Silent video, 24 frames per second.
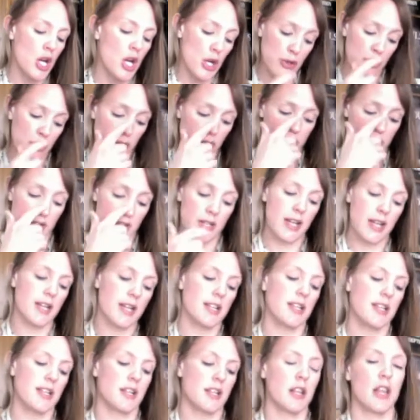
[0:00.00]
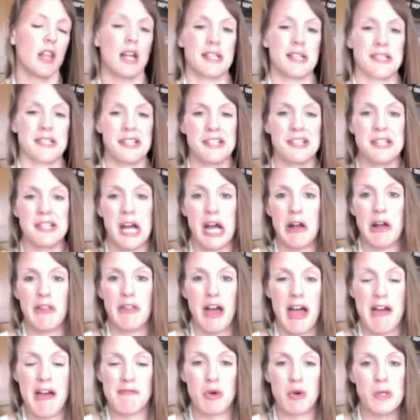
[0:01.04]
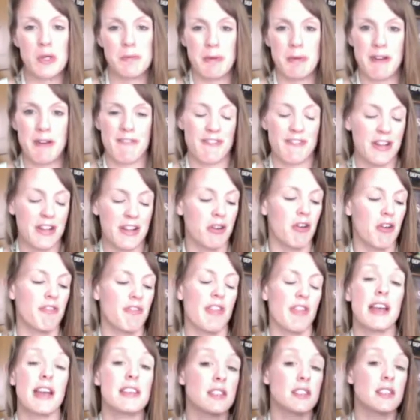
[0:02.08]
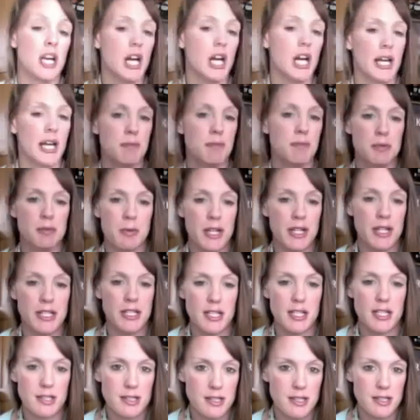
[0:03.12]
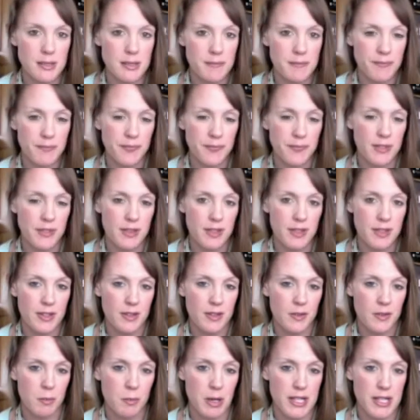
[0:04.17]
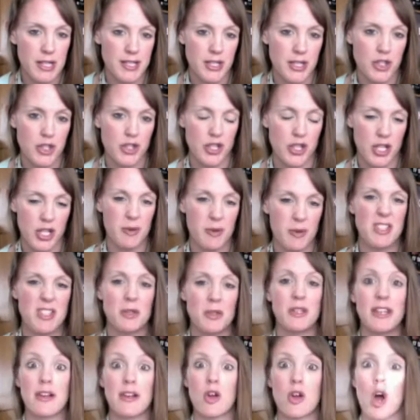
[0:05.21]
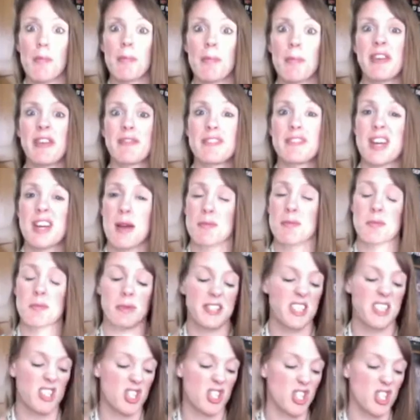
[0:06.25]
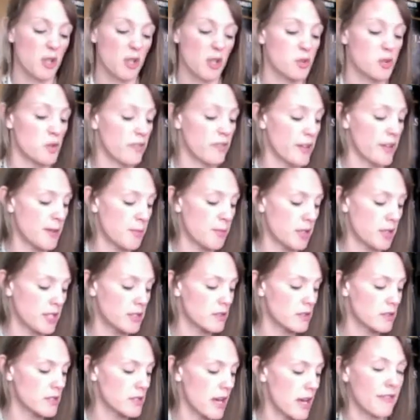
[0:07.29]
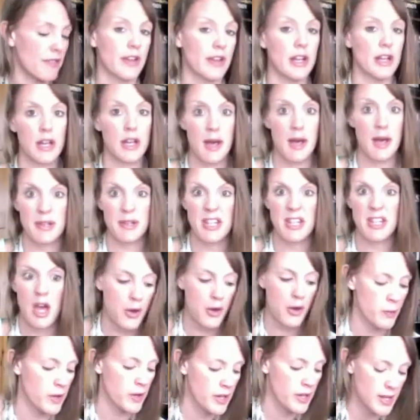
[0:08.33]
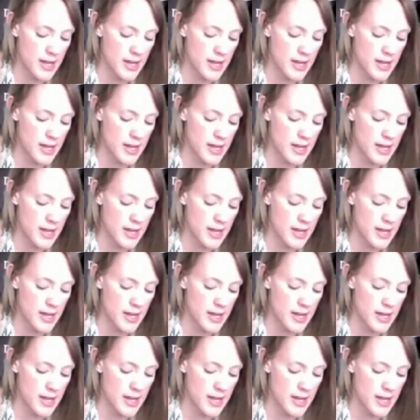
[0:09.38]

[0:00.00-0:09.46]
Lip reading: Another kind of classic title that I've always been a fan of, that is Time Splitters. PlayStation 2. I do need a copy of Time Splitters 2, so if anybody does have it, let me know.